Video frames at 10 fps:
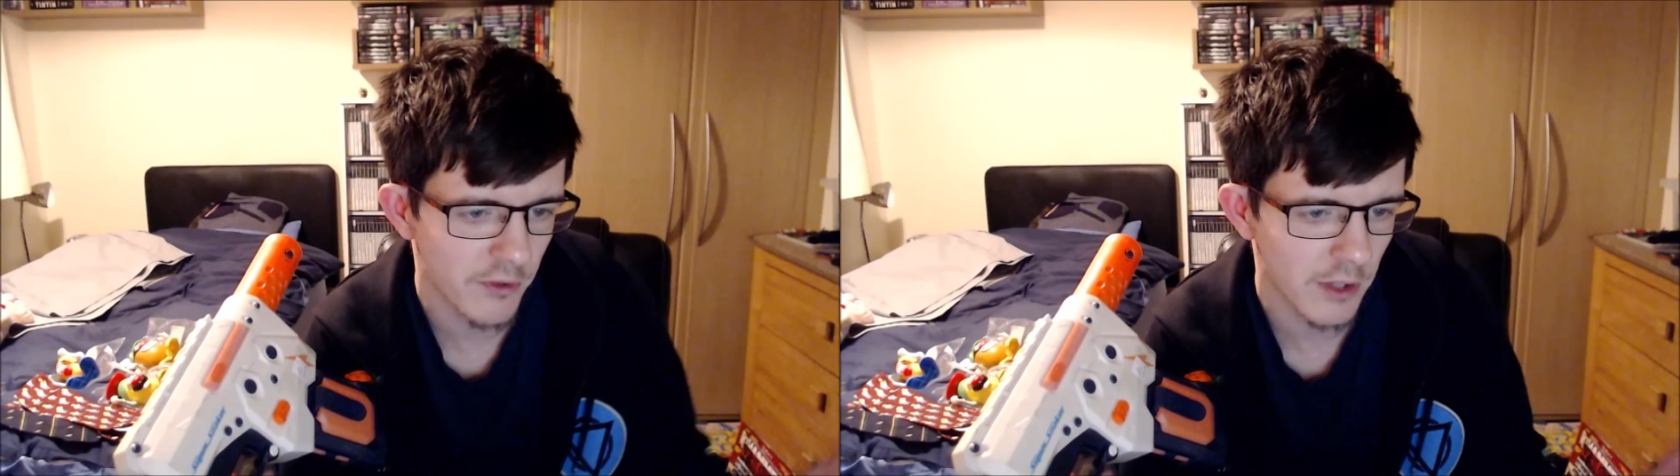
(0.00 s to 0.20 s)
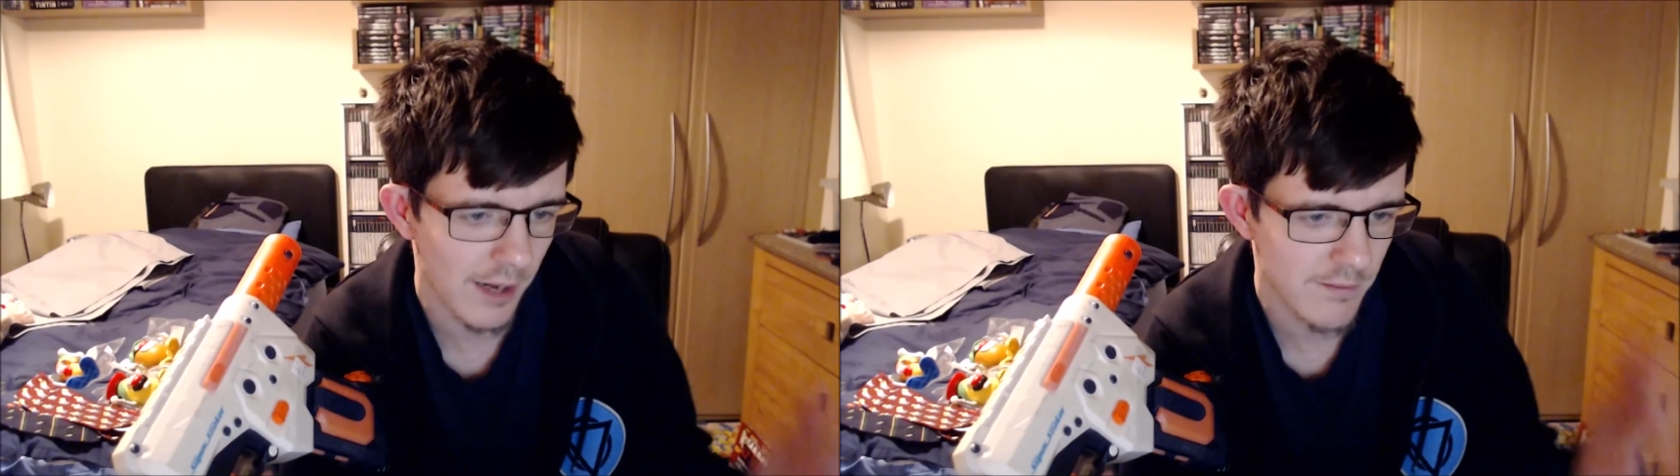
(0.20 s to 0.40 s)

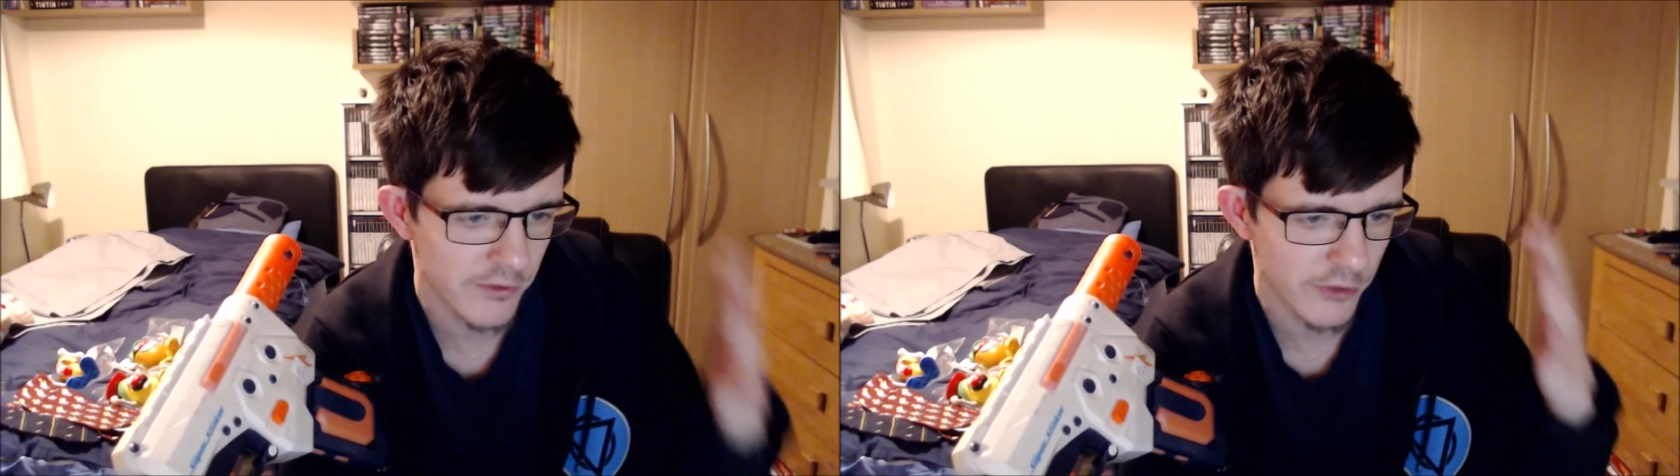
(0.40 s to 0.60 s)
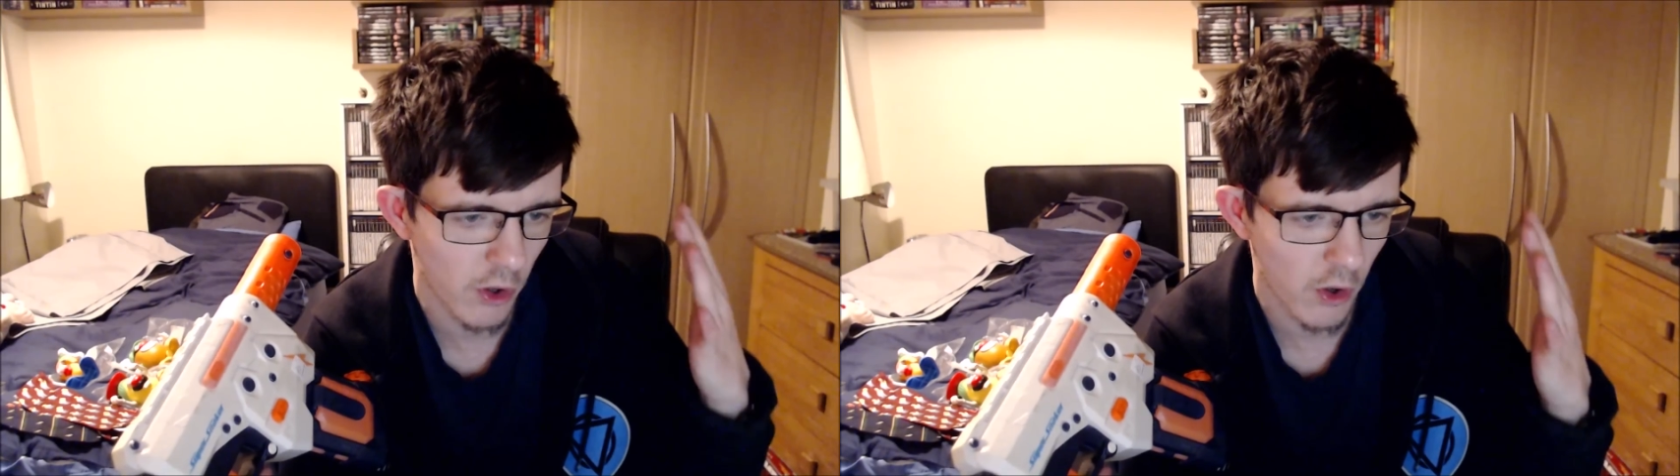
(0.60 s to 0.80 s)
guns
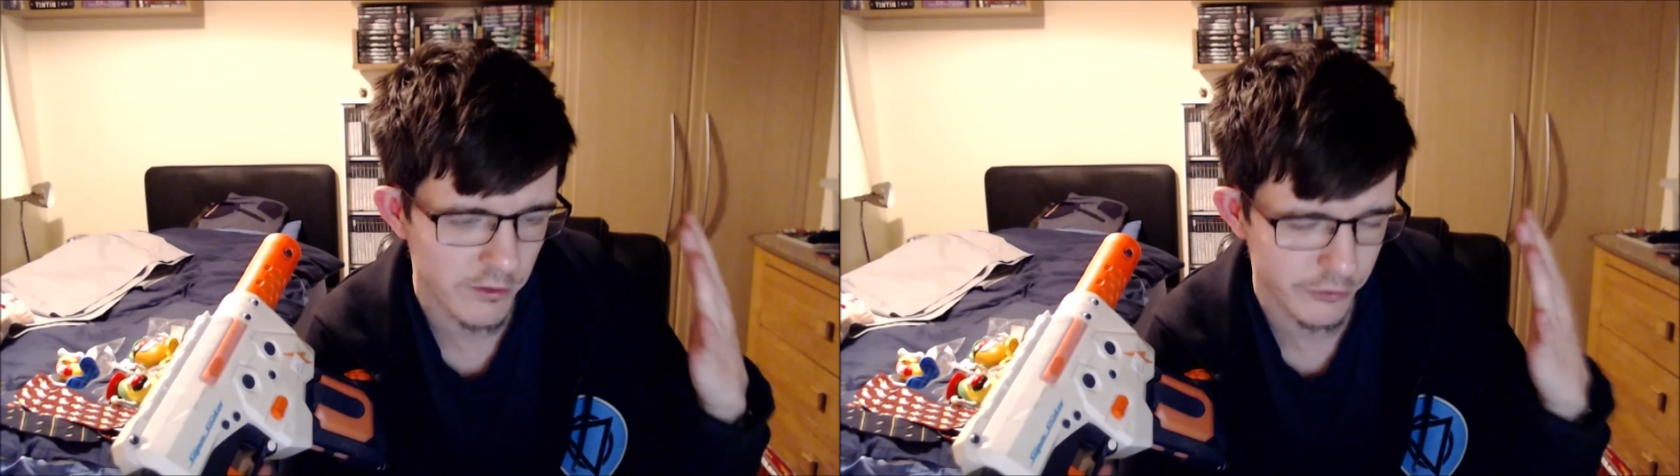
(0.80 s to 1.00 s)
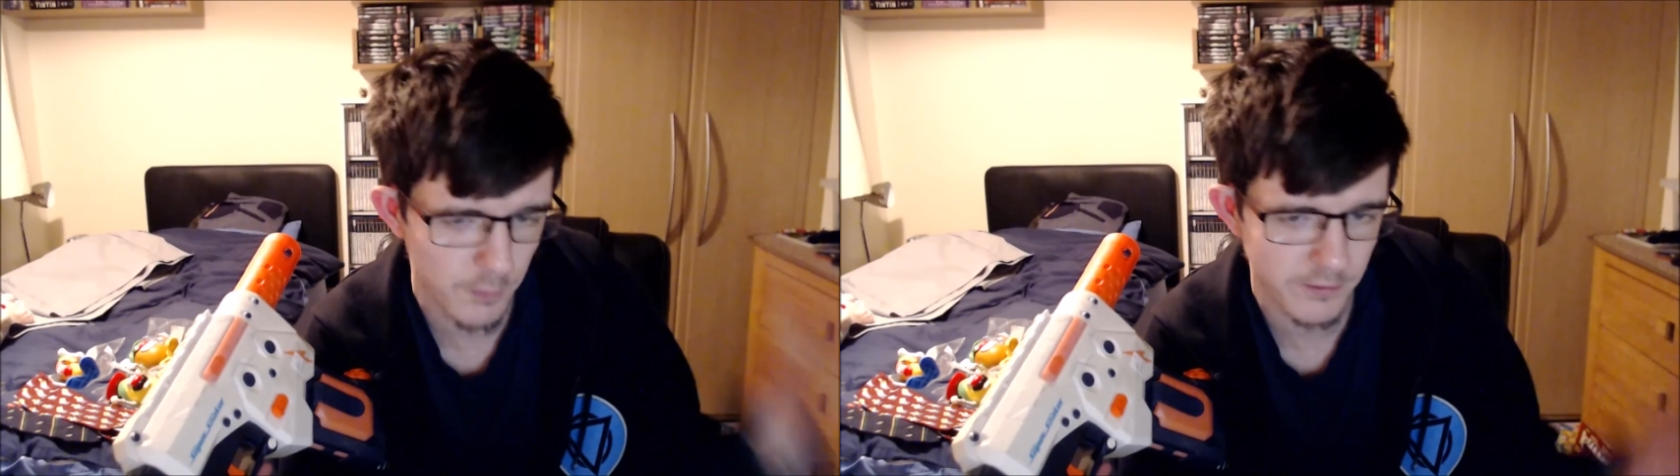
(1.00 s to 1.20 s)
or
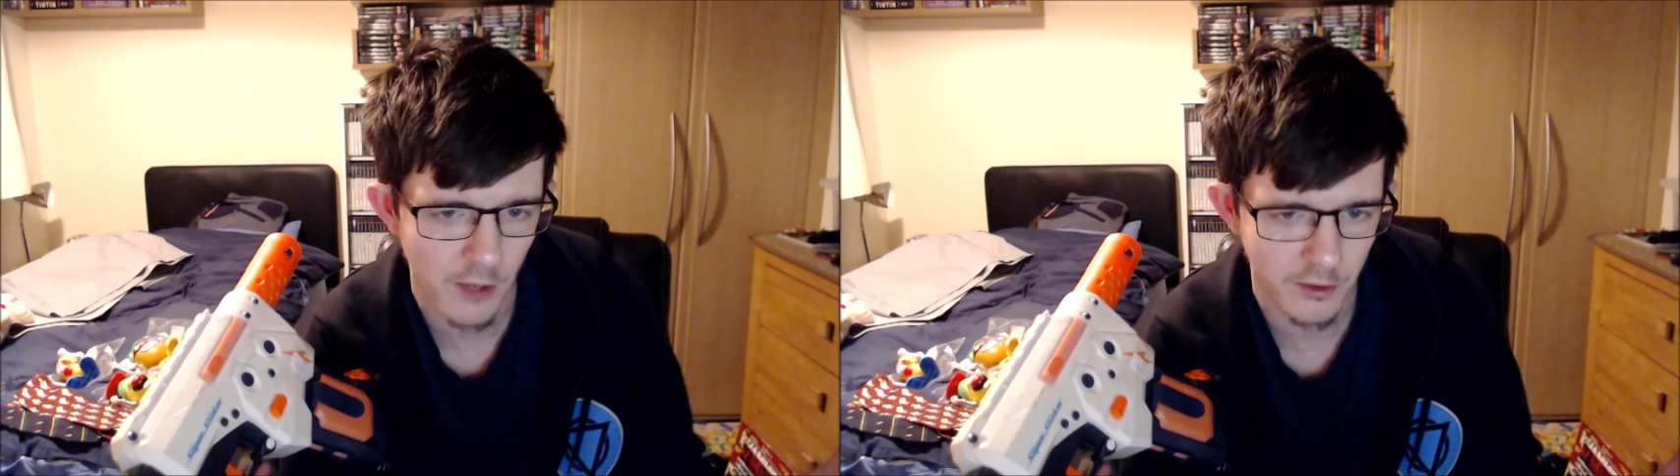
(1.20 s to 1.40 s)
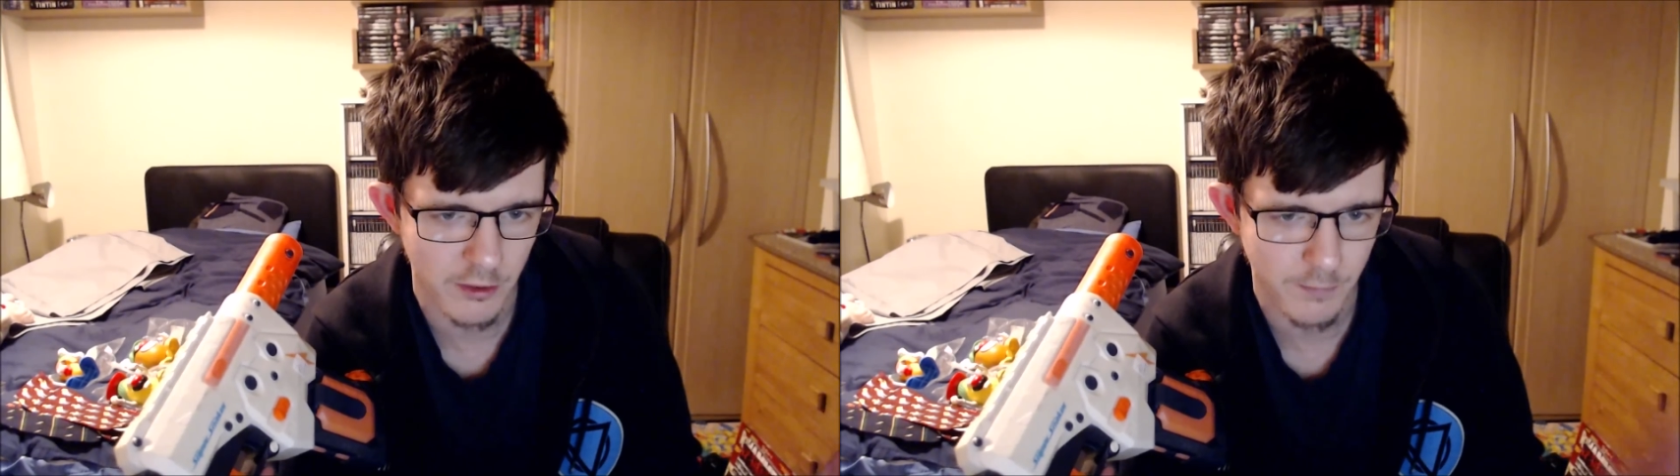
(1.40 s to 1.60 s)
Super
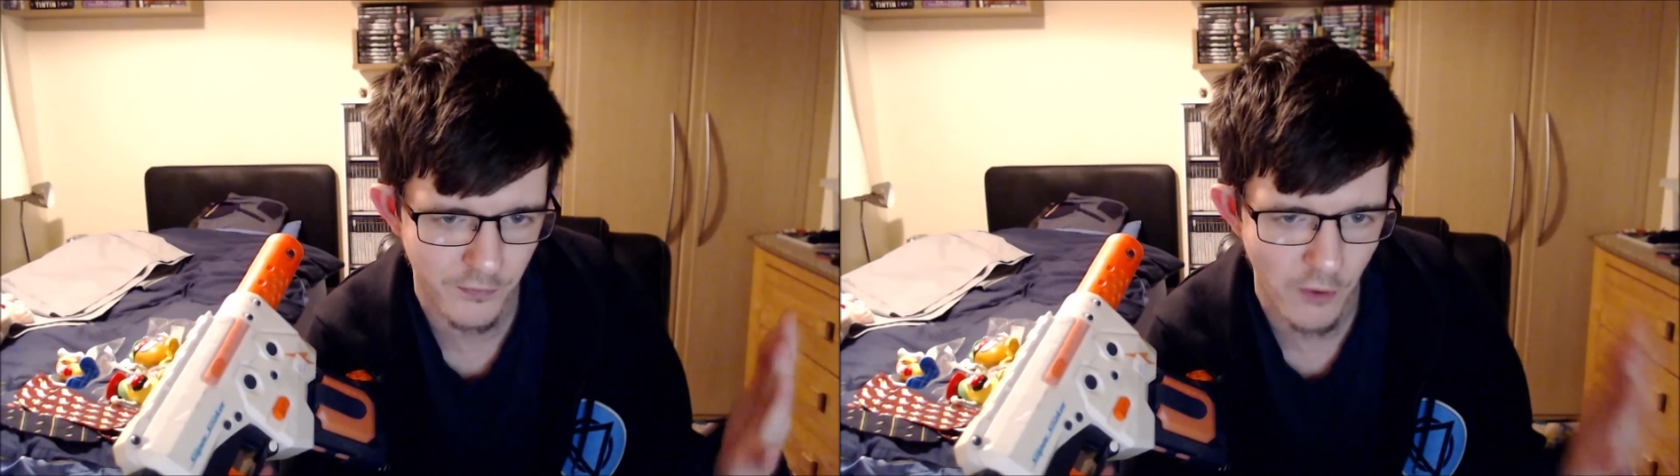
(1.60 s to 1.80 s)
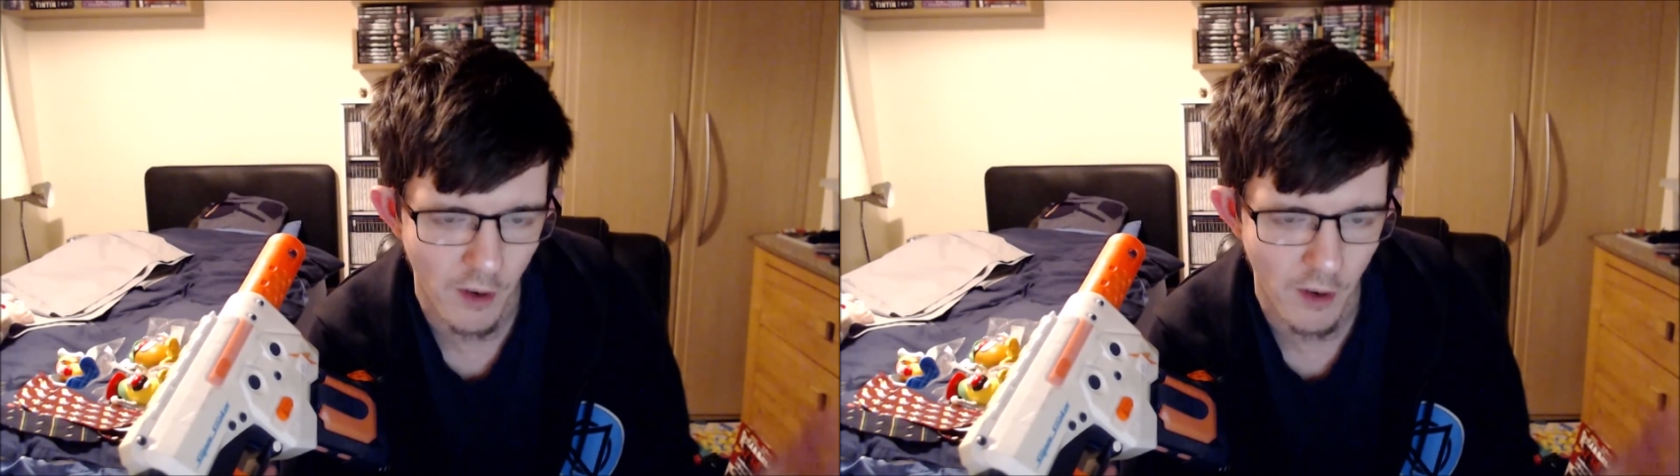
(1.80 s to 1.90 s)
Soakers before.